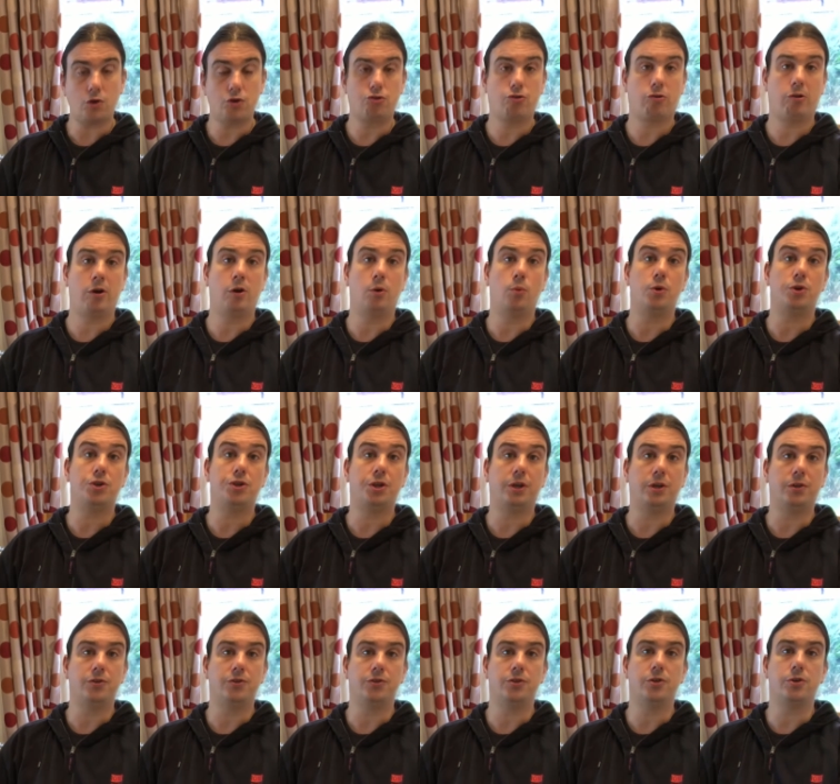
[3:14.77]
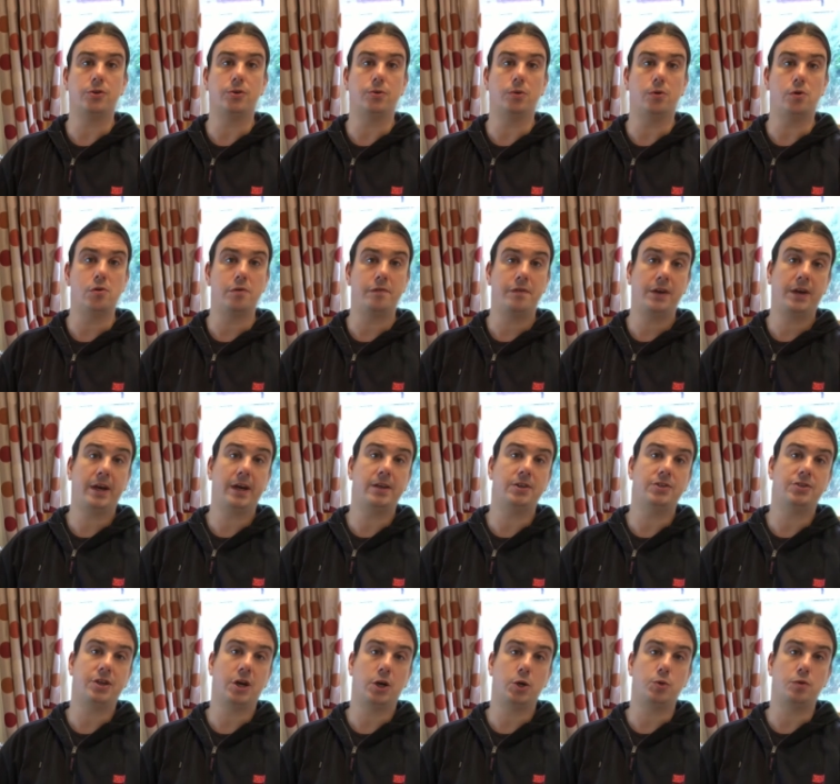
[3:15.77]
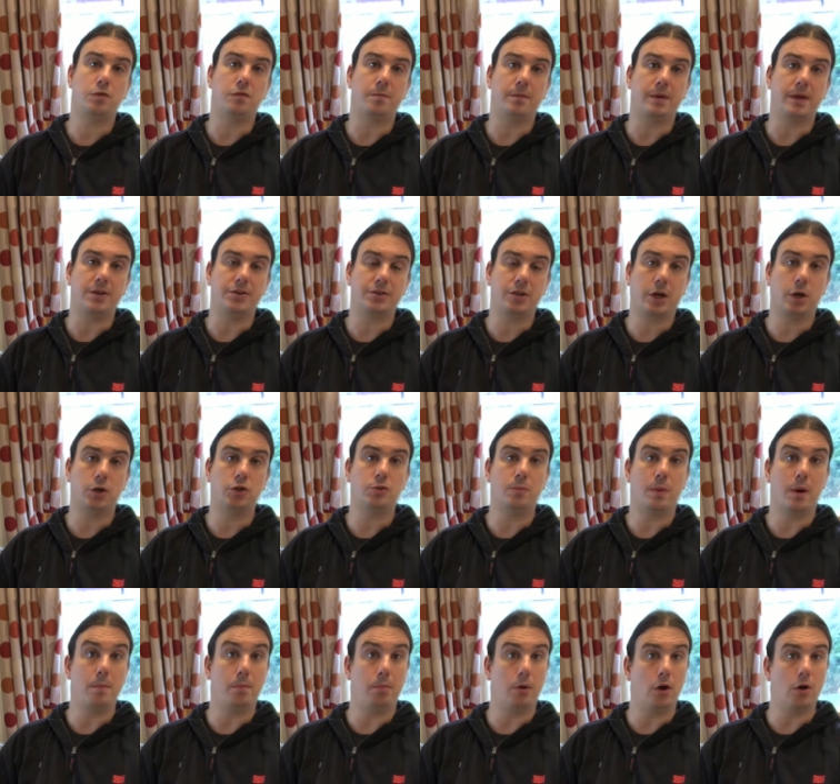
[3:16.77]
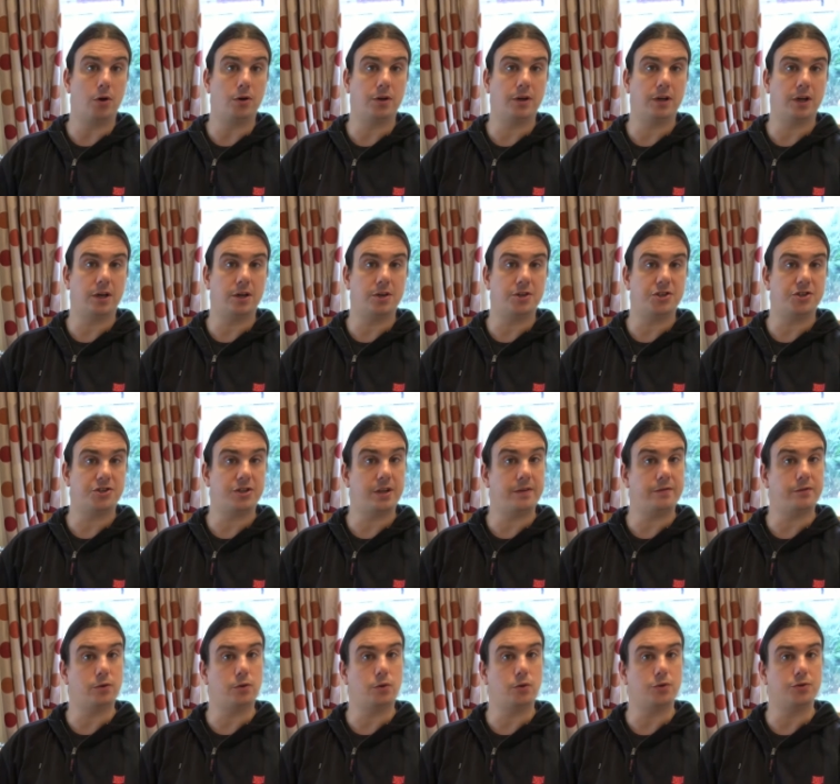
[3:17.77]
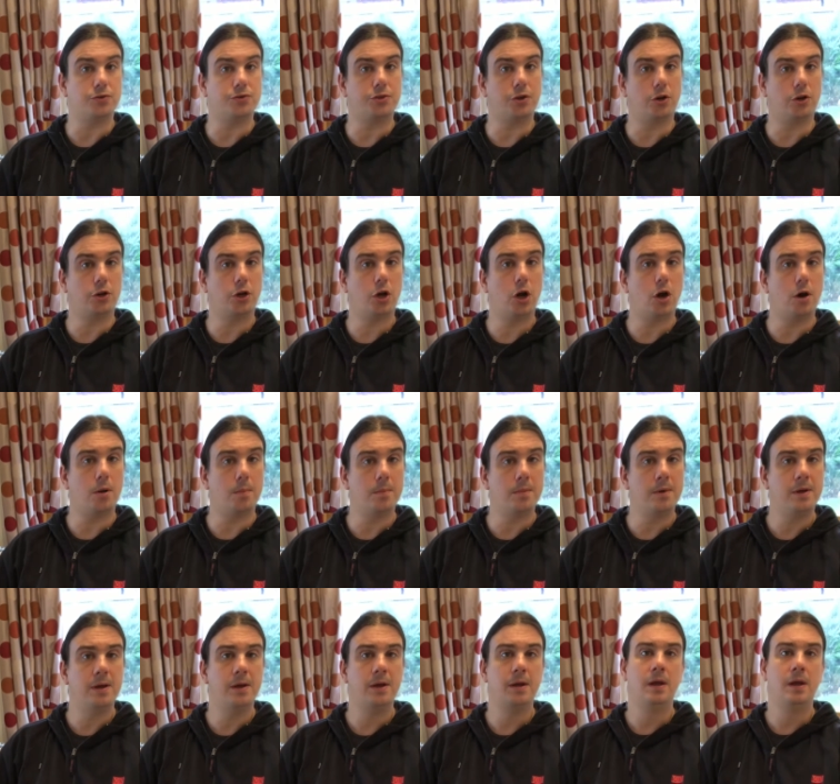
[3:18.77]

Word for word: trial which you can do, or if you get in touch with me, so go to my blog at stephenhaunts.com